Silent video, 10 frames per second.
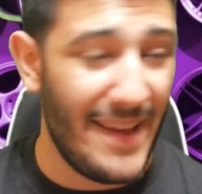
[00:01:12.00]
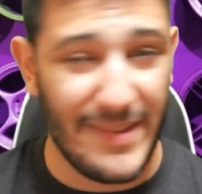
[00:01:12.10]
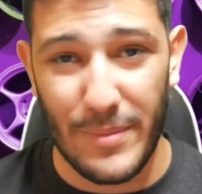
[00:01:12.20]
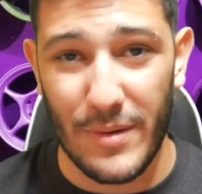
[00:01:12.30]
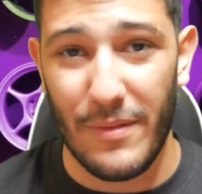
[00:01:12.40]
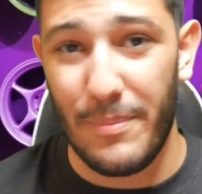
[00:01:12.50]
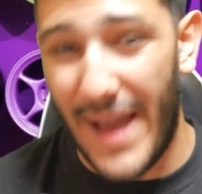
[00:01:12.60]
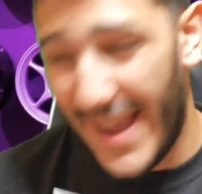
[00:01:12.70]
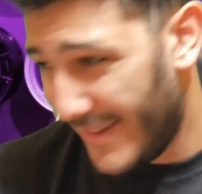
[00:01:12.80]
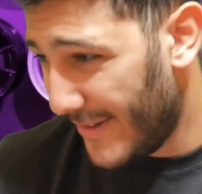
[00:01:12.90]
a bit of a
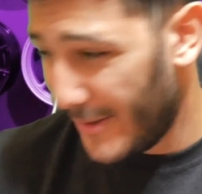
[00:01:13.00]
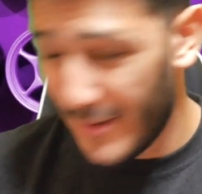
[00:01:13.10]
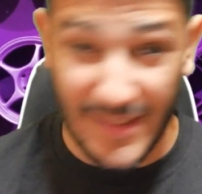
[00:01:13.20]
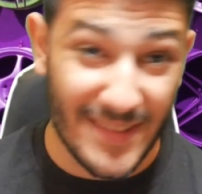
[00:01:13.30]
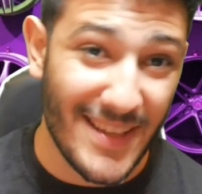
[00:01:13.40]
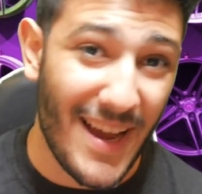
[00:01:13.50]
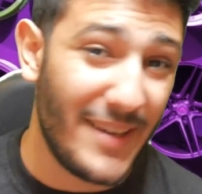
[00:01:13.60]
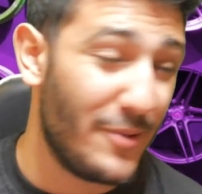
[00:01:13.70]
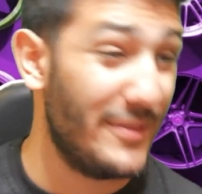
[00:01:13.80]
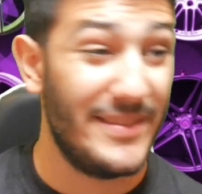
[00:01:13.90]
pattern or a
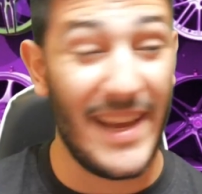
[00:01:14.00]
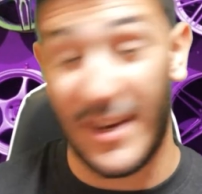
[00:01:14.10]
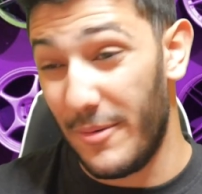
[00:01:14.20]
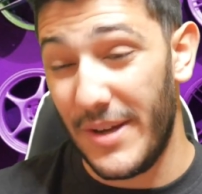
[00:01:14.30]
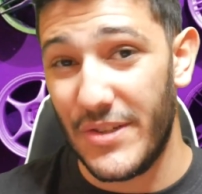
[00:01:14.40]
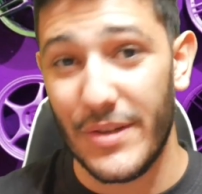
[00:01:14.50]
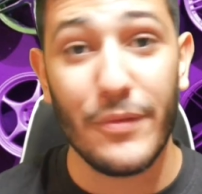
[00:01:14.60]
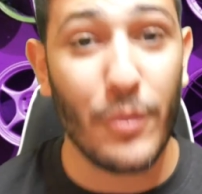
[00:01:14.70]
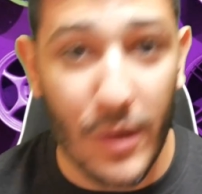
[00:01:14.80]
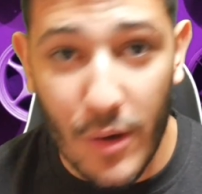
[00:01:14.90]
design or a decoration, if
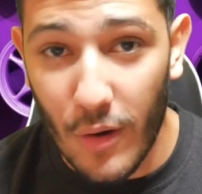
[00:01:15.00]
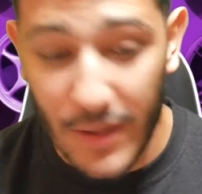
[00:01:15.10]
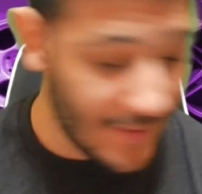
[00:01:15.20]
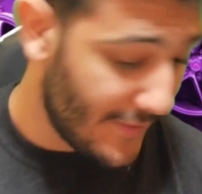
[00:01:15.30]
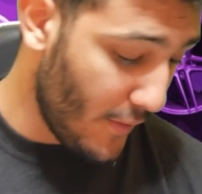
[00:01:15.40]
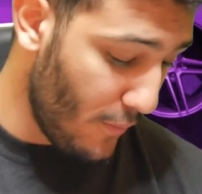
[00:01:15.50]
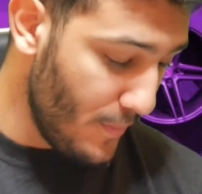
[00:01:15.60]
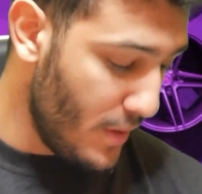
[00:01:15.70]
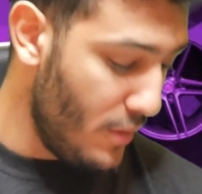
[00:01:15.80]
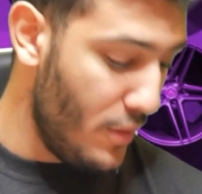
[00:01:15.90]
you want to call it. So
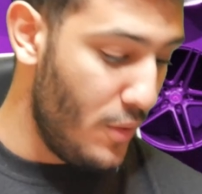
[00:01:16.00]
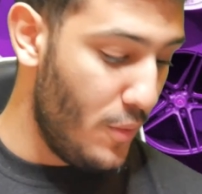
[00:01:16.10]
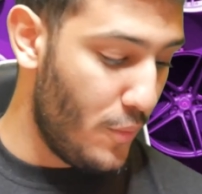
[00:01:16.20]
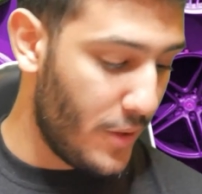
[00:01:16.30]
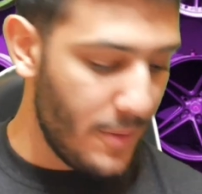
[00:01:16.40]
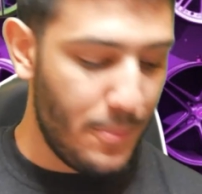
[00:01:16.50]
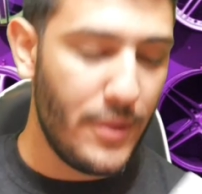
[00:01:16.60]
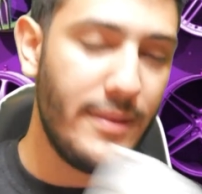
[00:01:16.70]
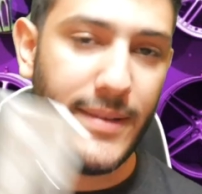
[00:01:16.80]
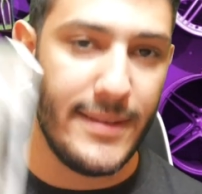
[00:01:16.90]
we're gonna put
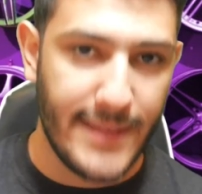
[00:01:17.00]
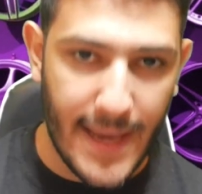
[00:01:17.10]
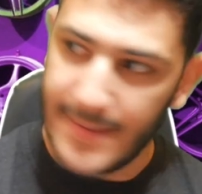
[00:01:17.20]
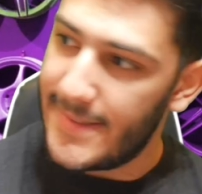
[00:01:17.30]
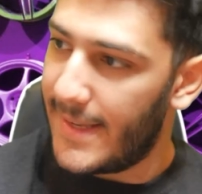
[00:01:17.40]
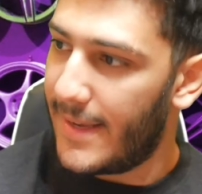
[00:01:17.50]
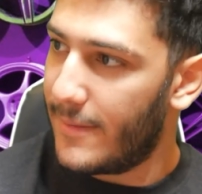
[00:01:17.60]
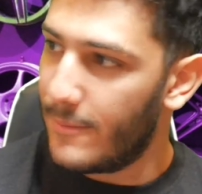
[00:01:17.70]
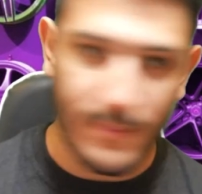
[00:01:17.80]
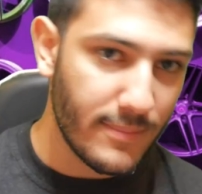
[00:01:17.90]
it to the test
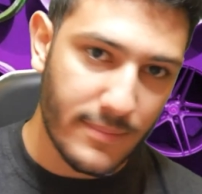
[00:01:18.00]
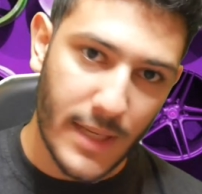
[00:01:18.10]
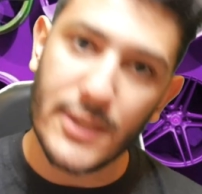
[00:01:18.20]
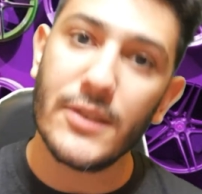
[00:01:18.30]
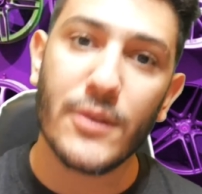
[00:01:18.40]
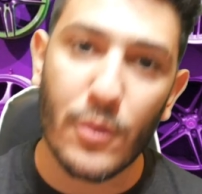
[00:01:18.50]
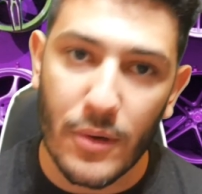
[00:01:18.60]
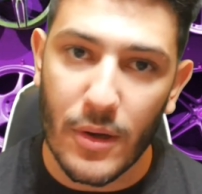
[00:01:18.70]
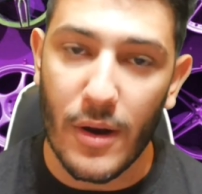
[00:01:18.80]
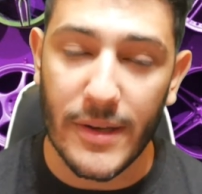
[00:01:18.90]
and let's just go to
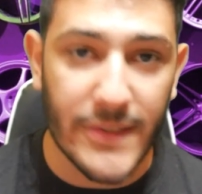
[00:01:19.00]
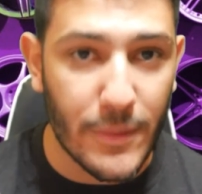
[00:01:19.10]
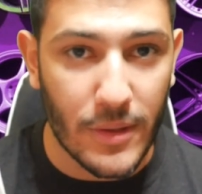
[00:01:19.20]
the car and see what it